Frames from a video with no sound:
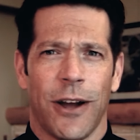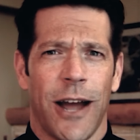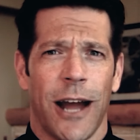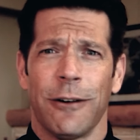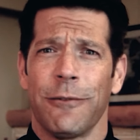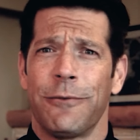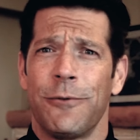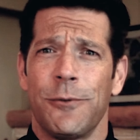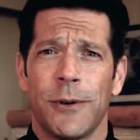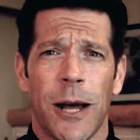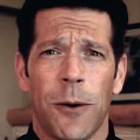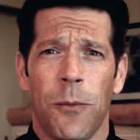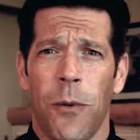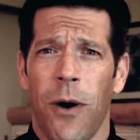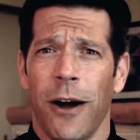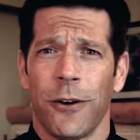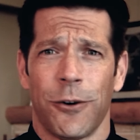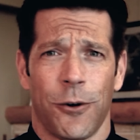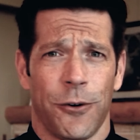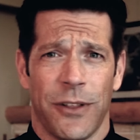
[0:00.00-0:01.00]
kind of food I
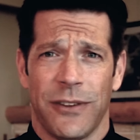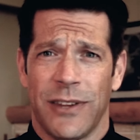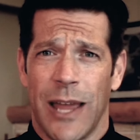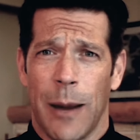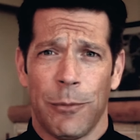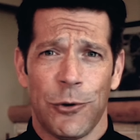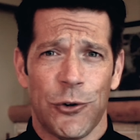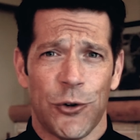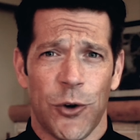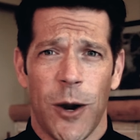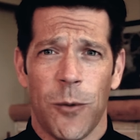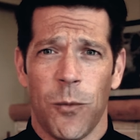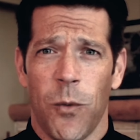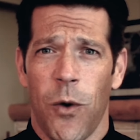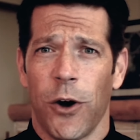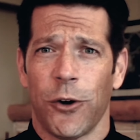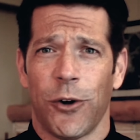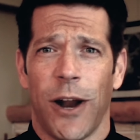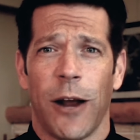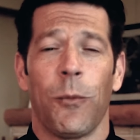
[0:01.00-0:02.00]
want or the temperature I
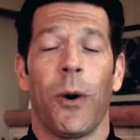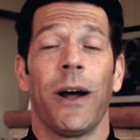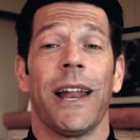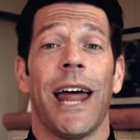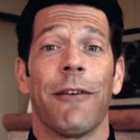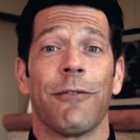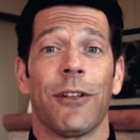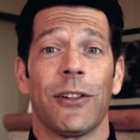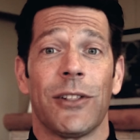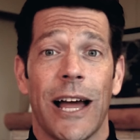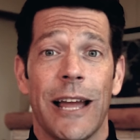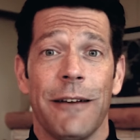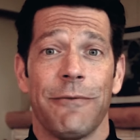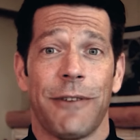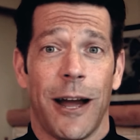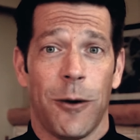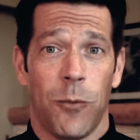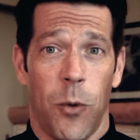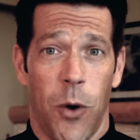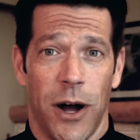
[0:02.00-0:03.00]
want. Or I want to have the life
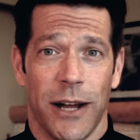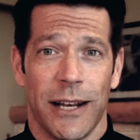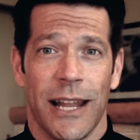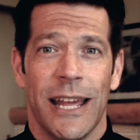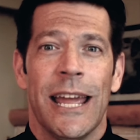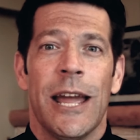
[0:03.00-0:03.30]
I want.